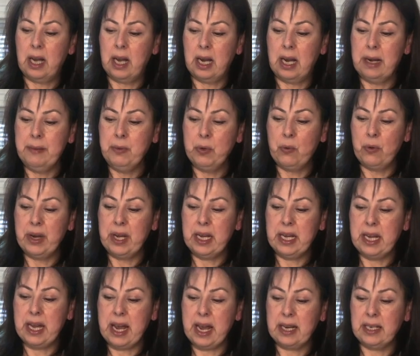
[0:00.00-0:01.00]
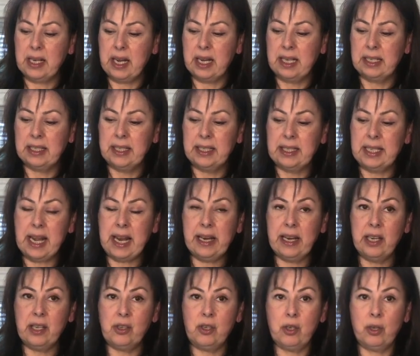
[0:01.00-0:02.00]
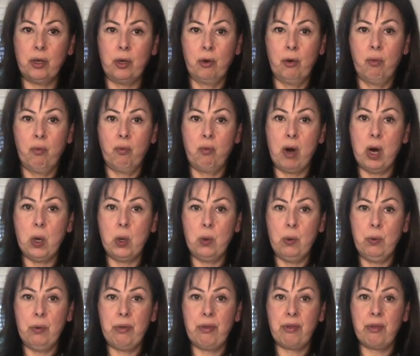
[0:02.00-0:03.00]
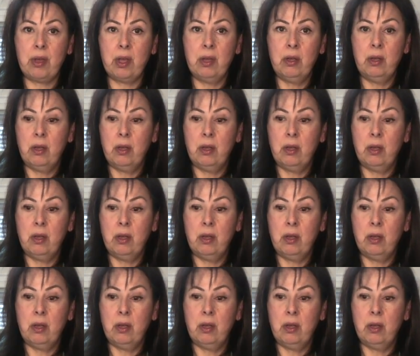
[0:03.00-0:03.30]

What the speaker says: I'm going to get a second growth